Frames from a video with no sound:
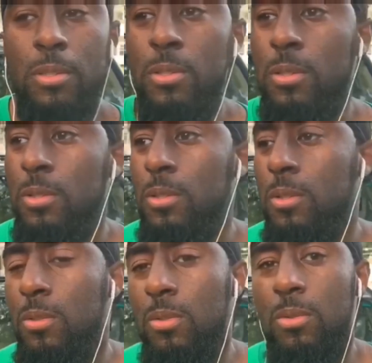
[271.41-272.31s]
You sound
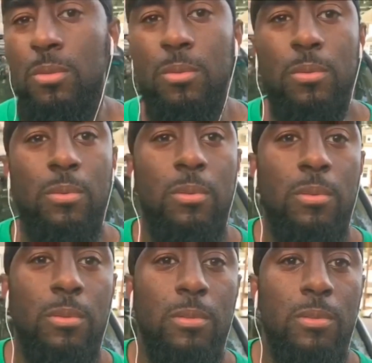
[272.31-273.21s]
crazy, man. You
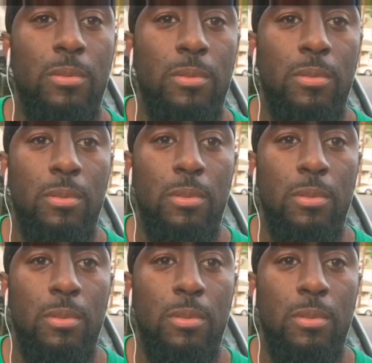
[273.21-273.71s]
sound crazy.